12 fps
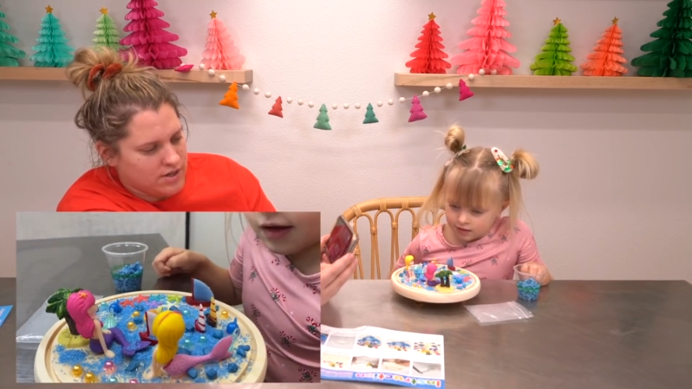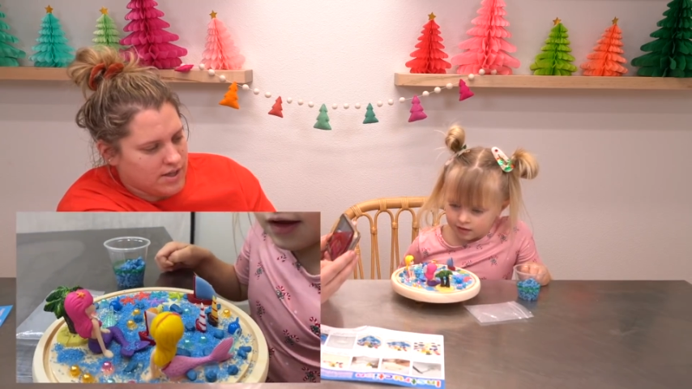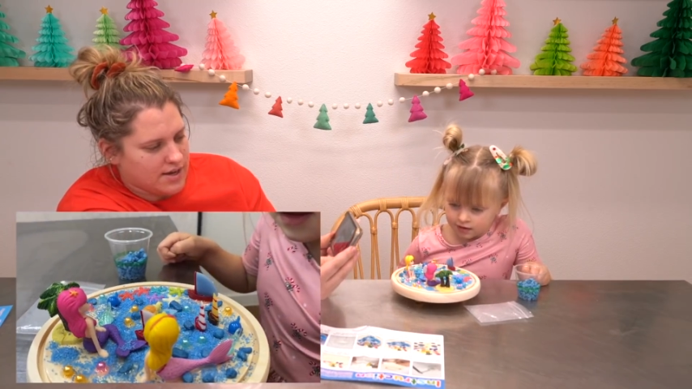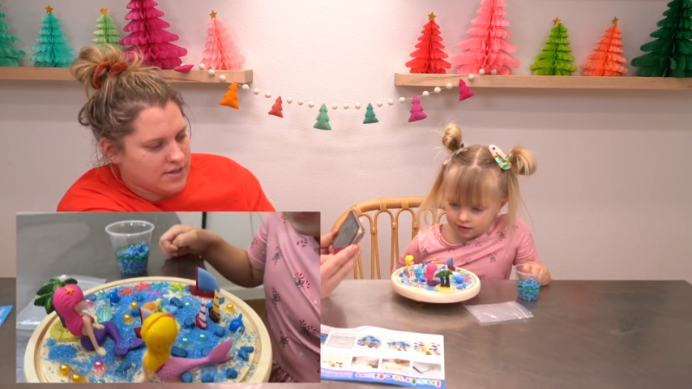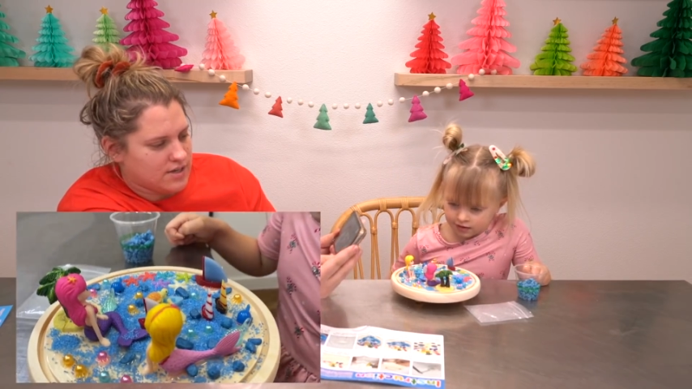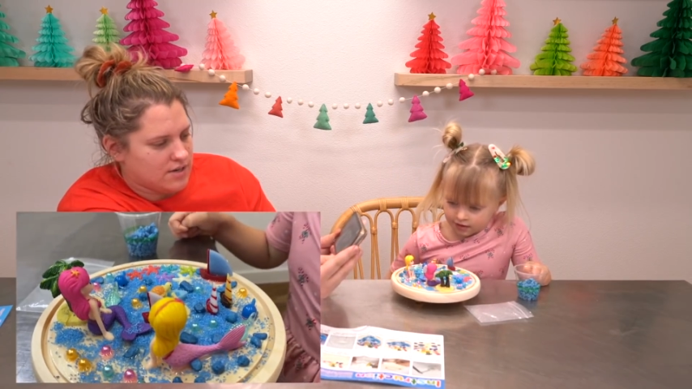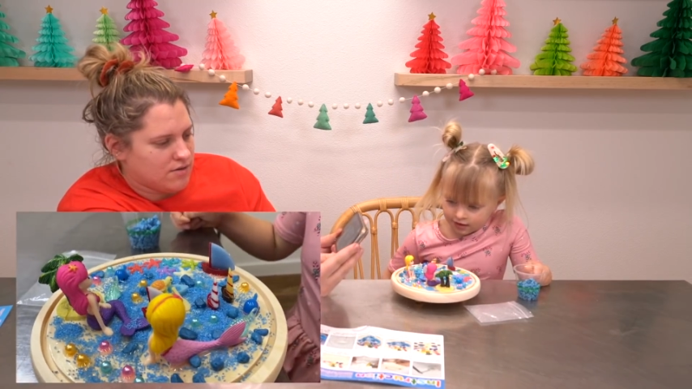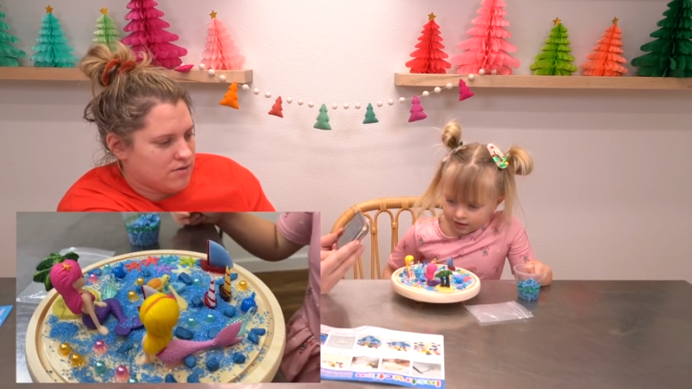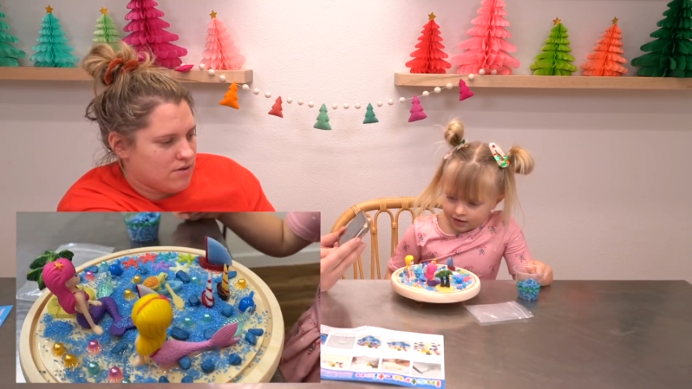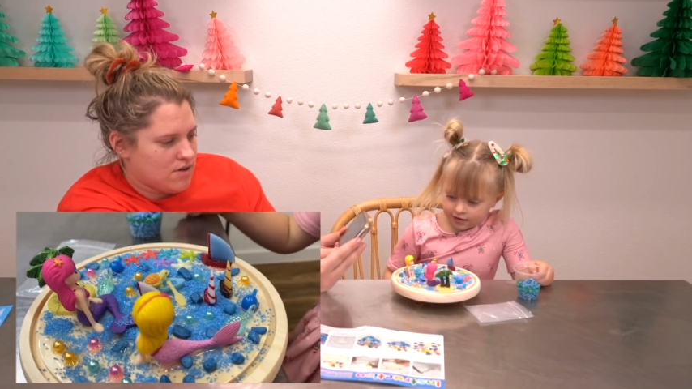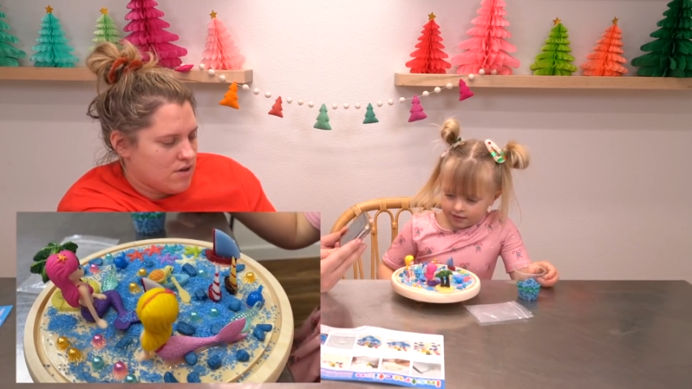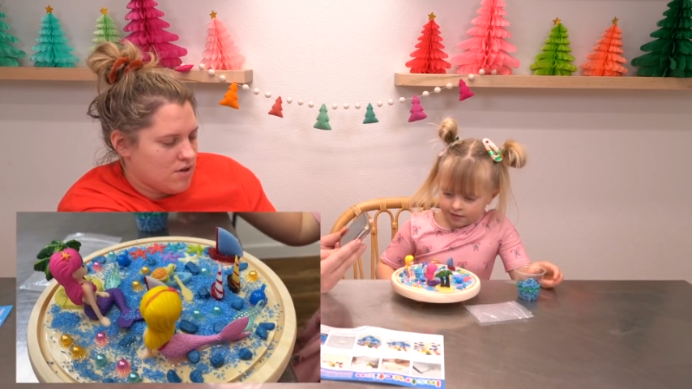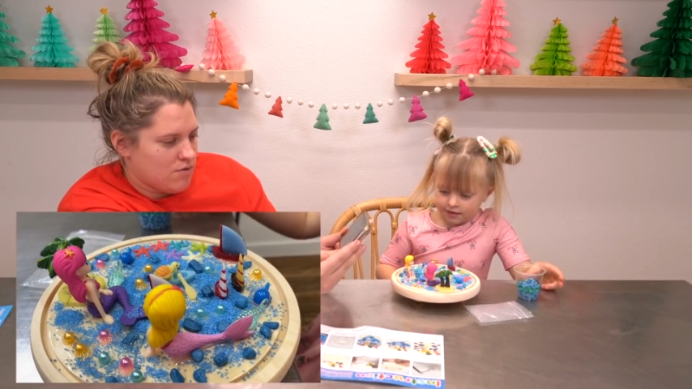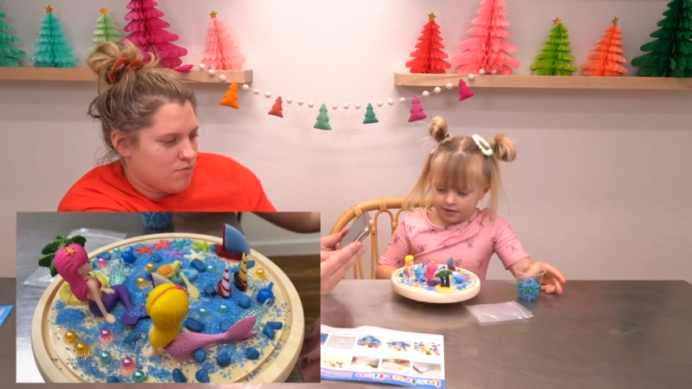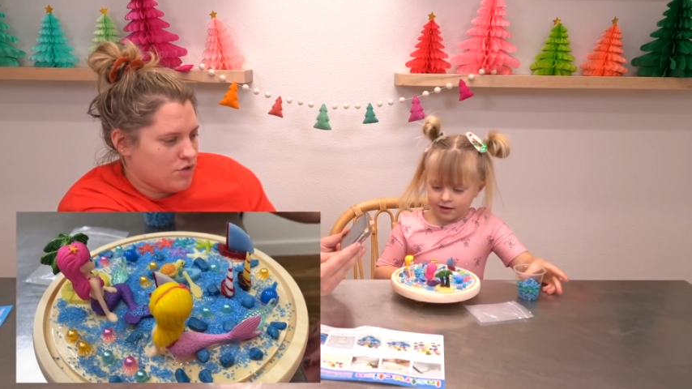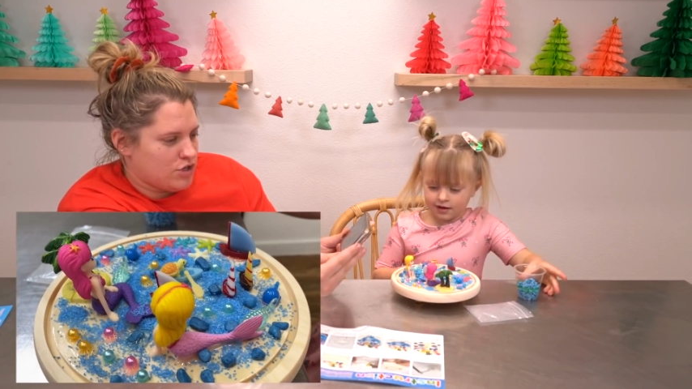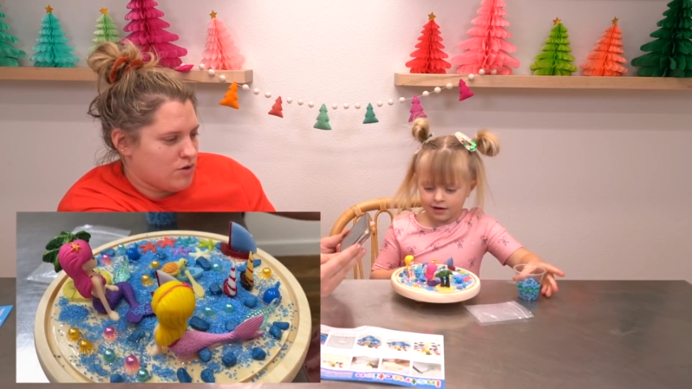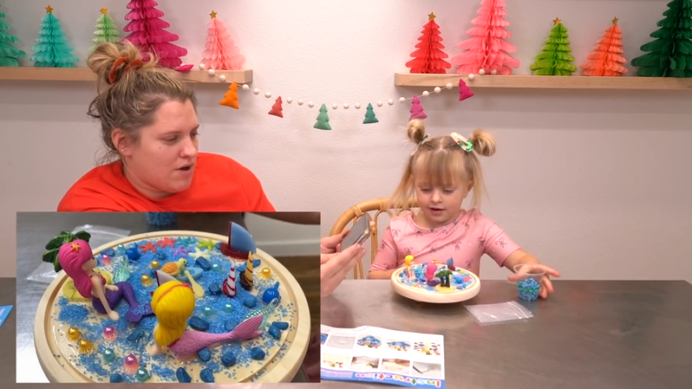Speaker 1: You liked it? Yeah.
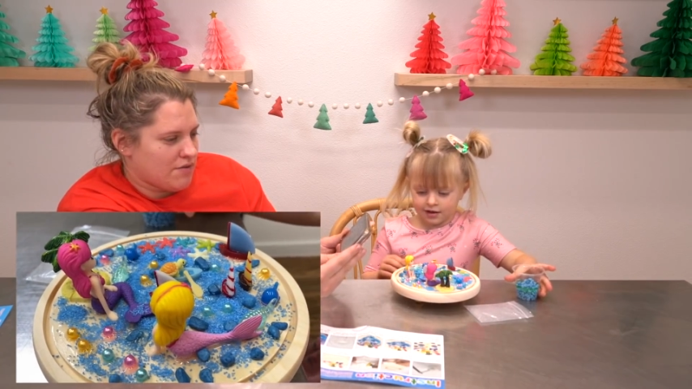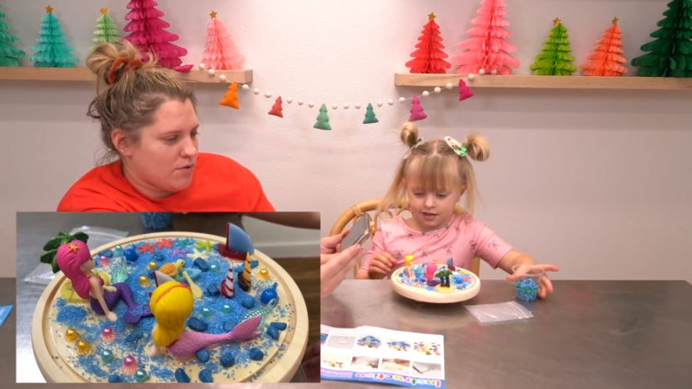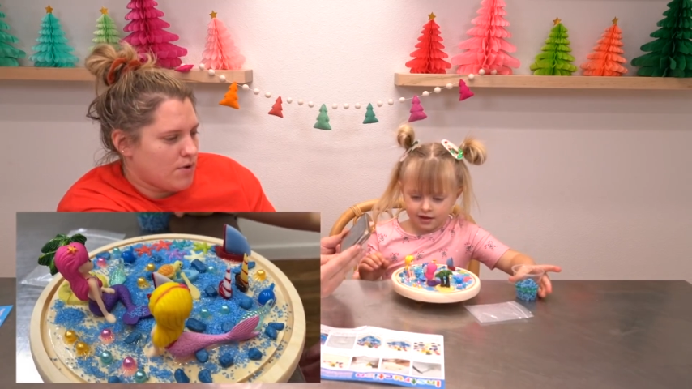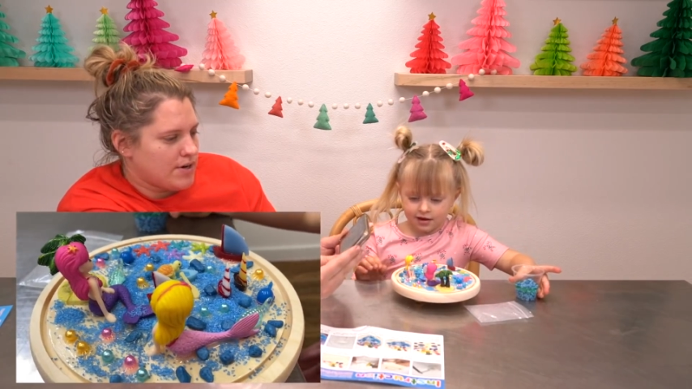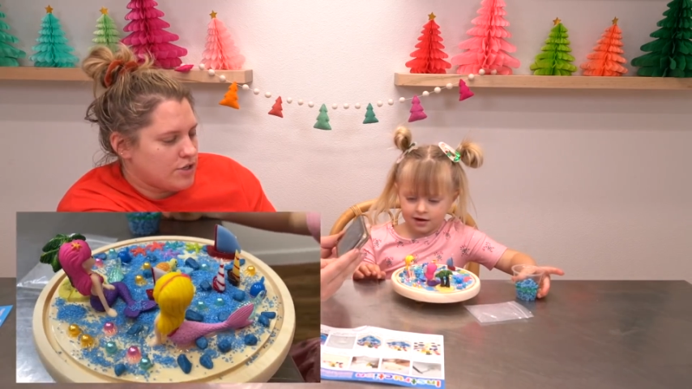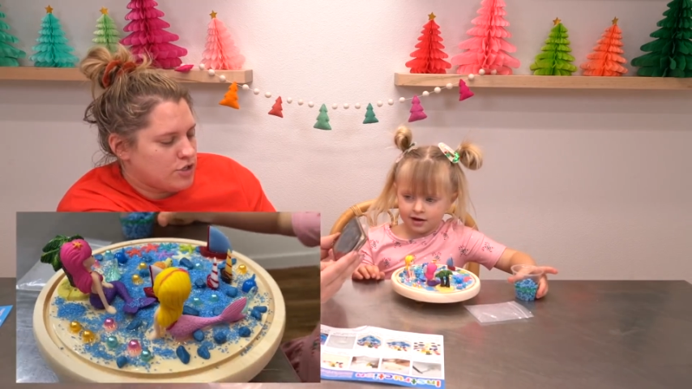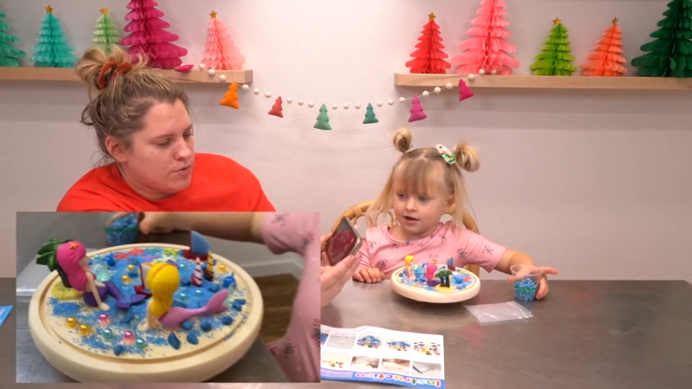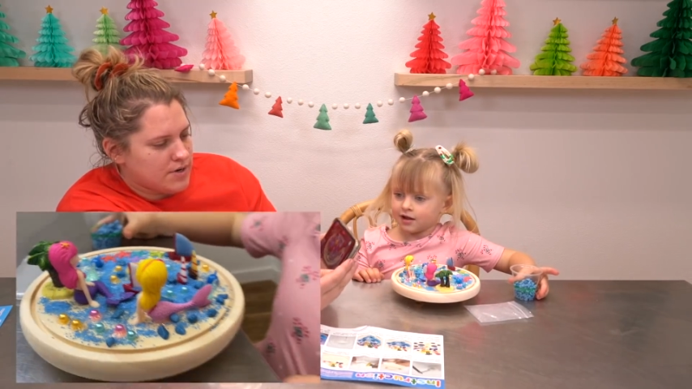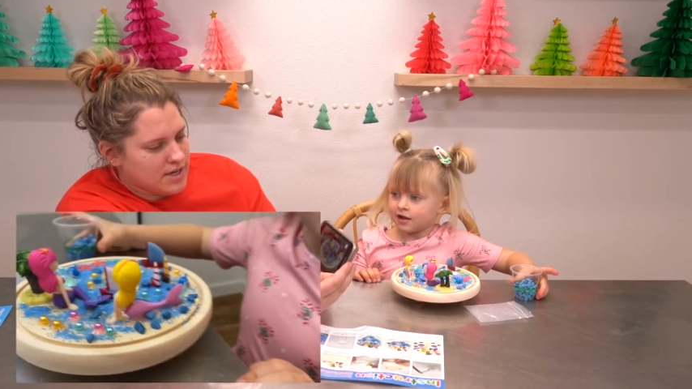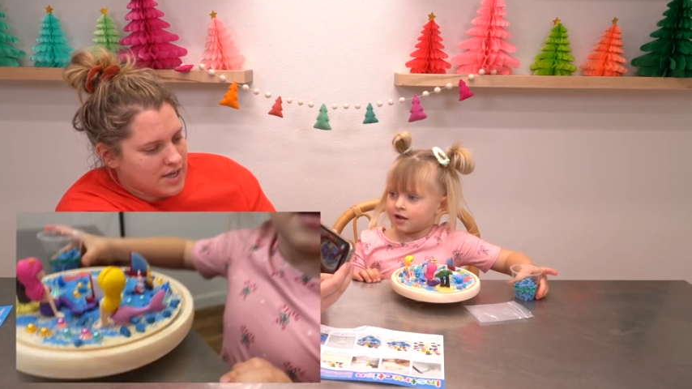Would you ever want to do it